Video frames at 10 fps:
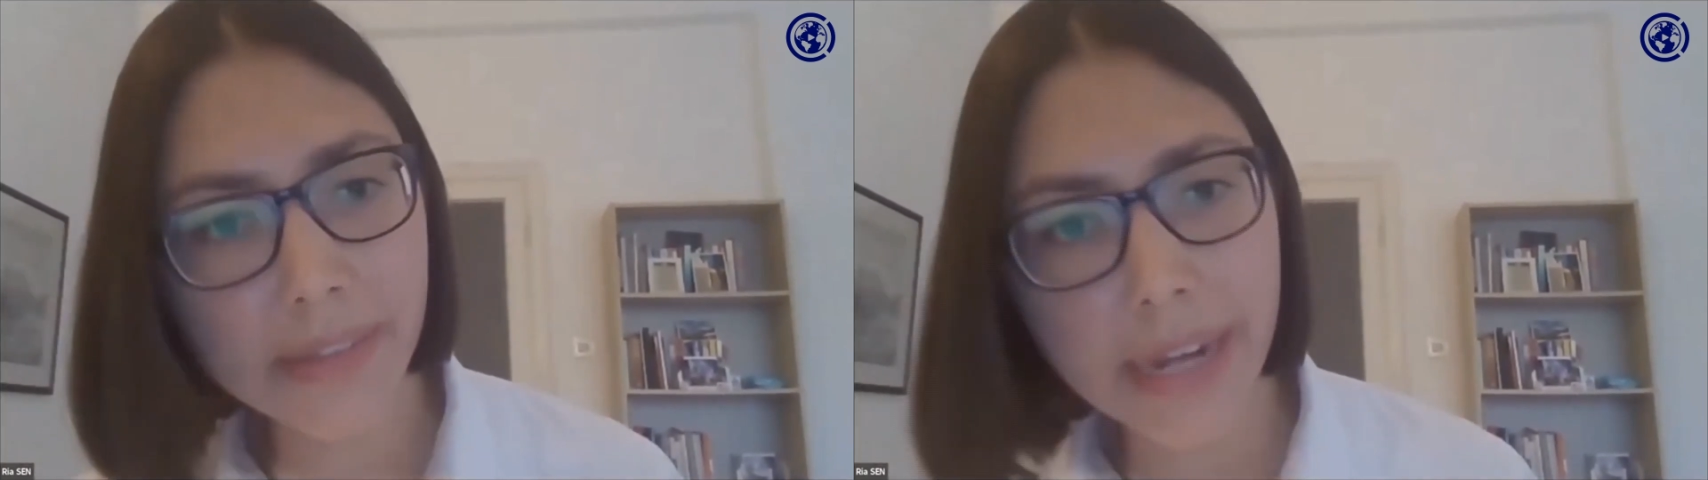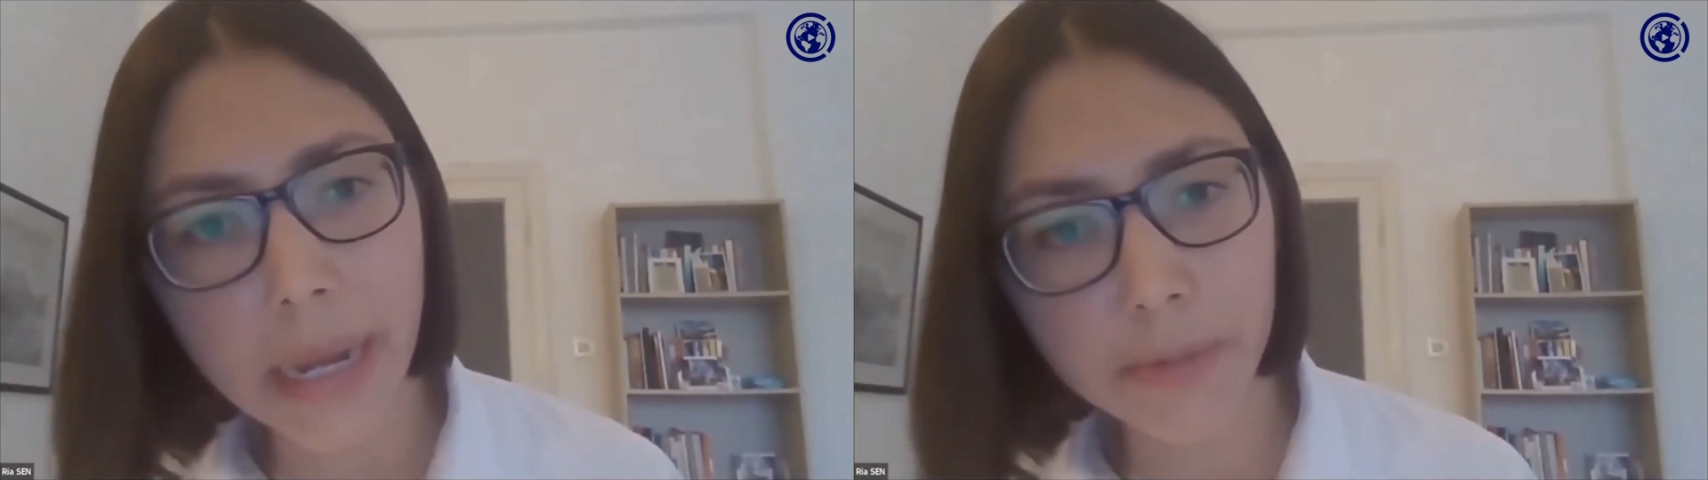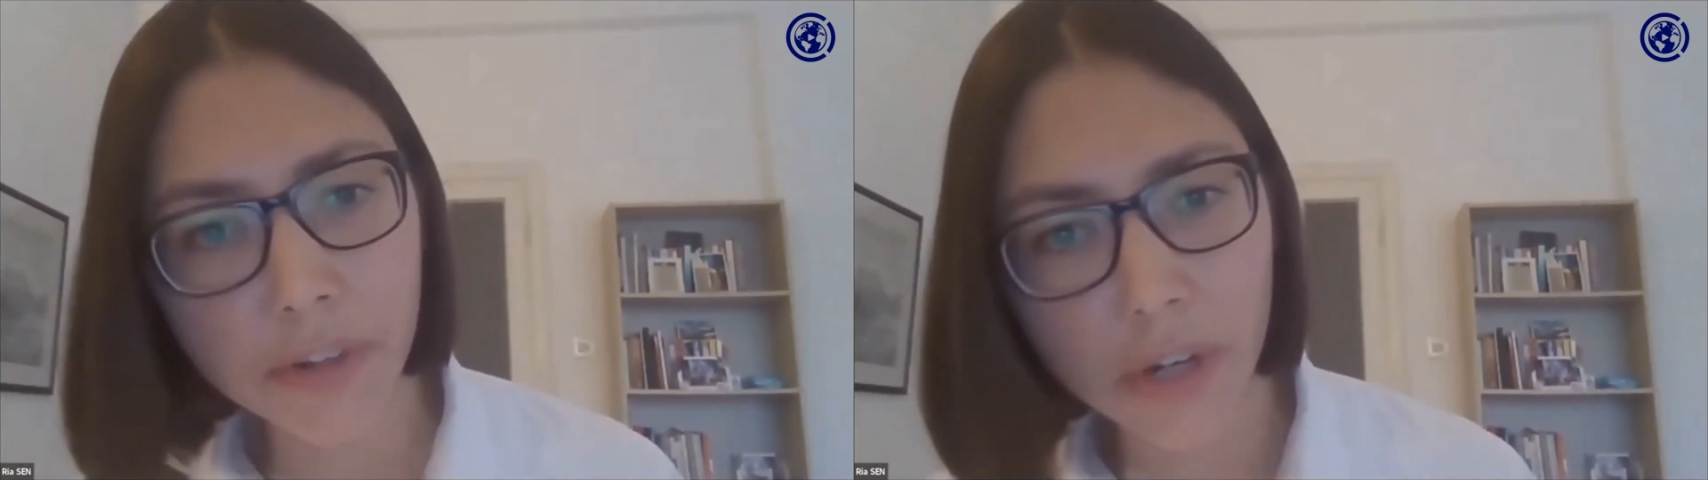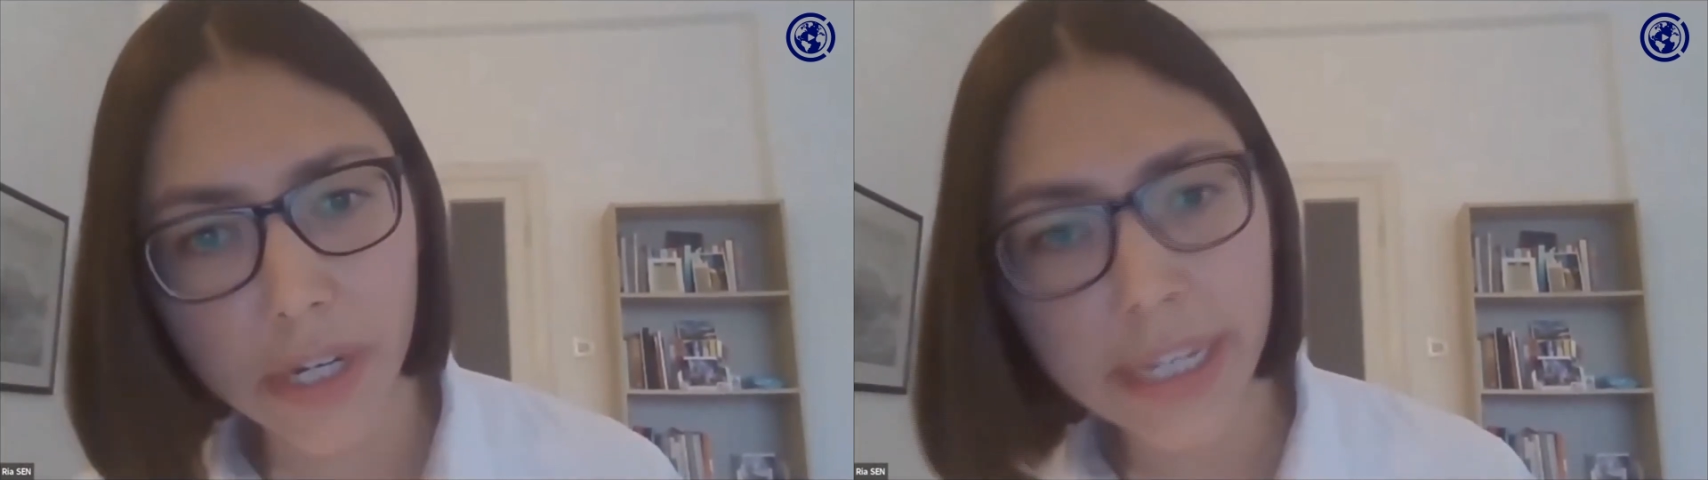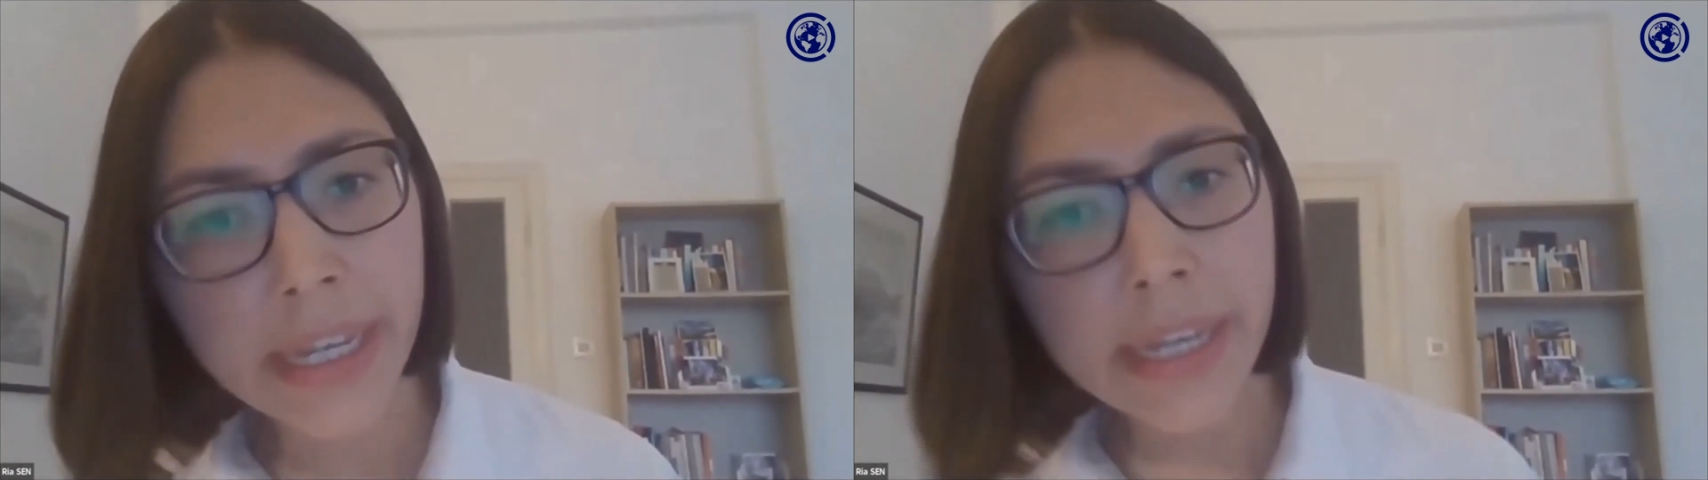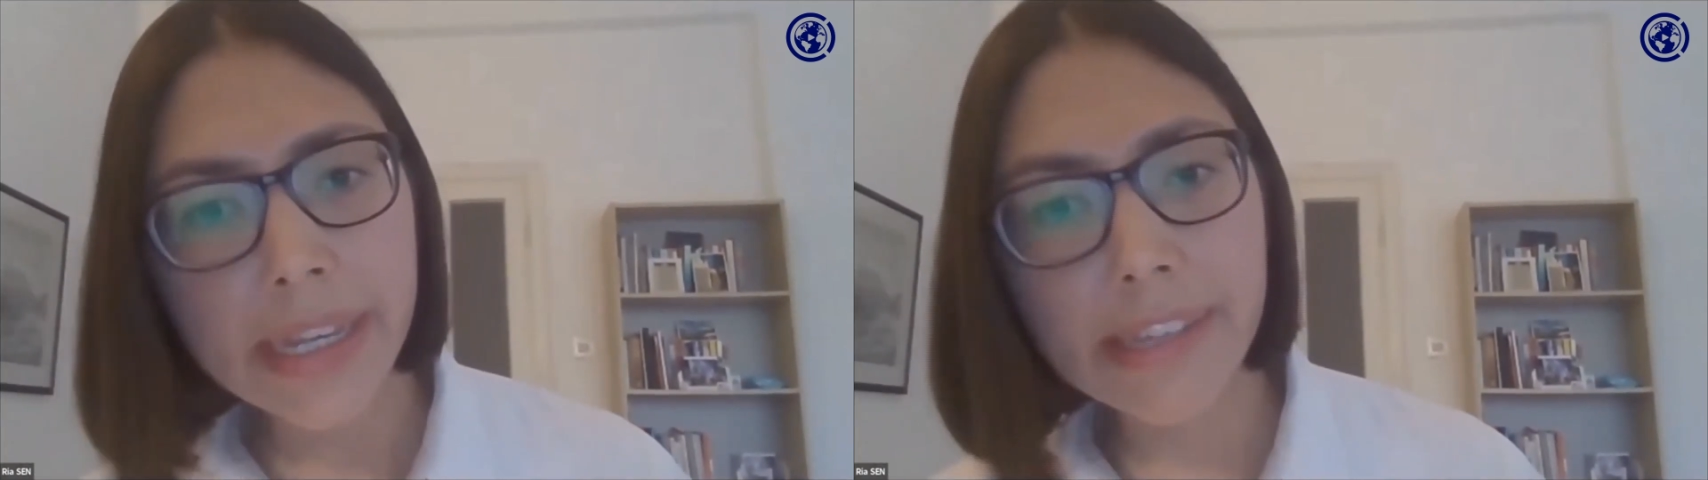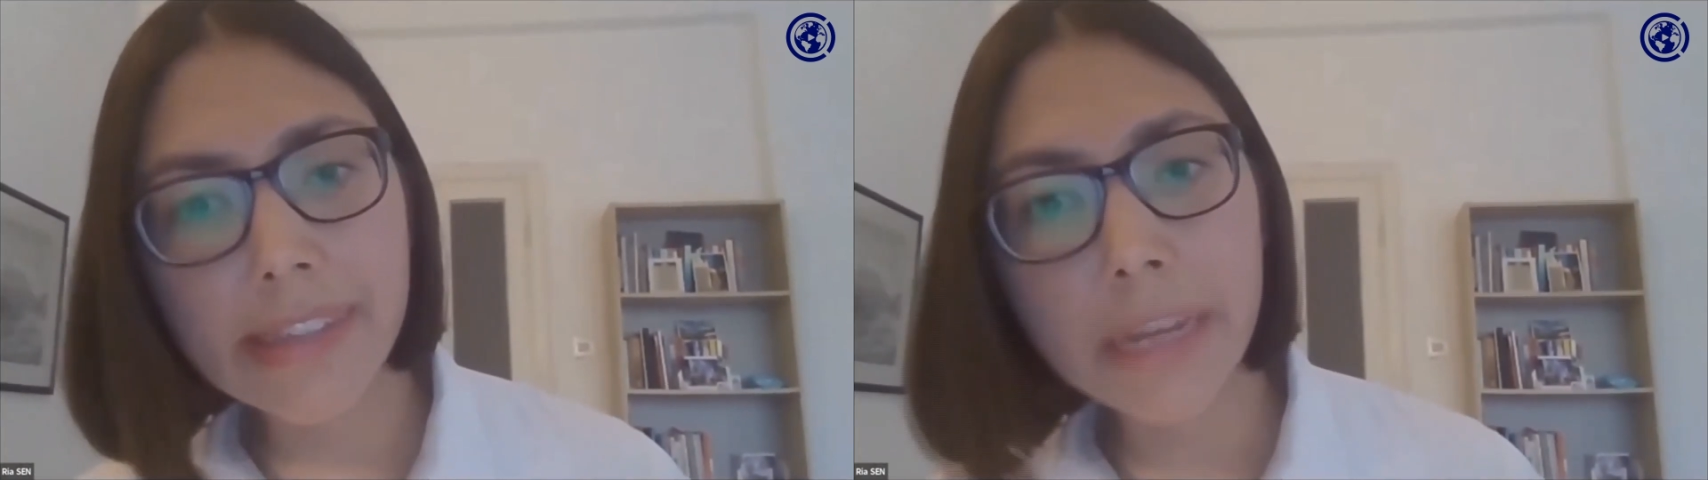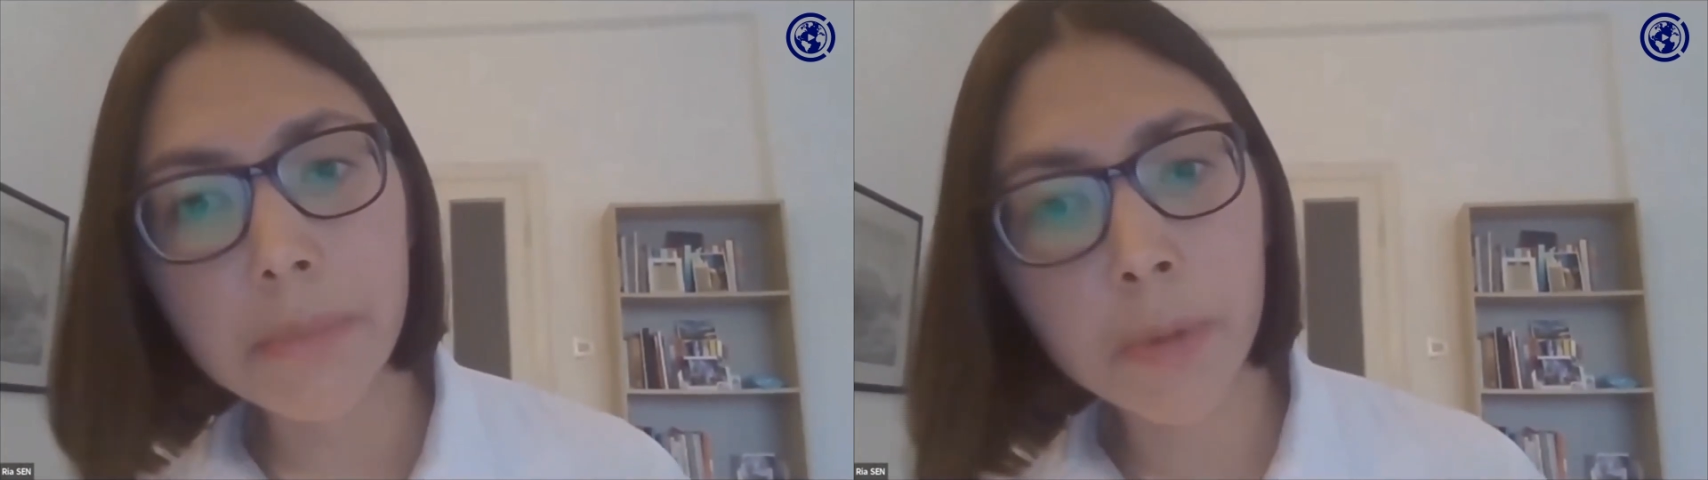snapshot is that